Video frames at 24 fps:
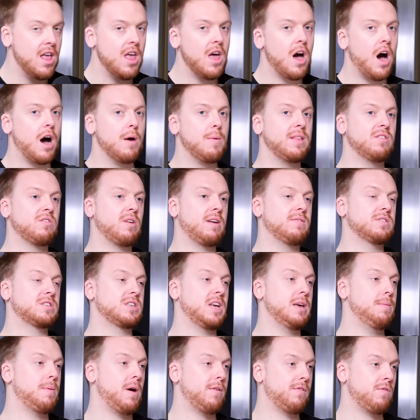I went to have a
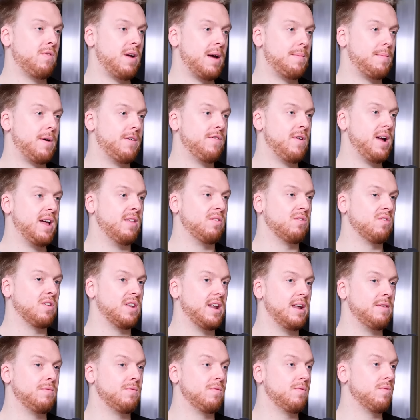sleepover around my friends and
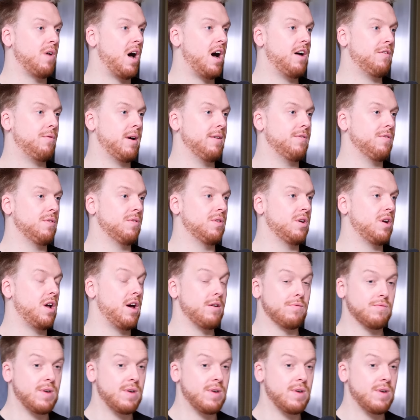then halfway through the night